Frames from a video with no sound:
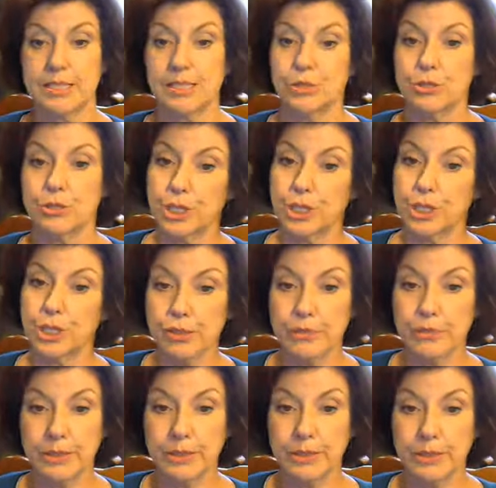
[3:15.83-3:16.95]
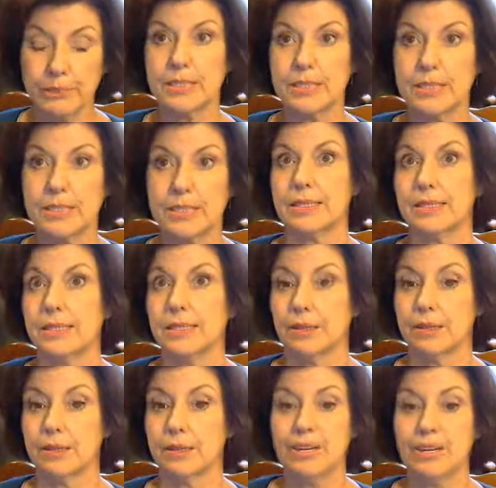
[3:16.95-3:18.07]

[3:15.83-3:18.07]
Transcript: in the recruitment business, in the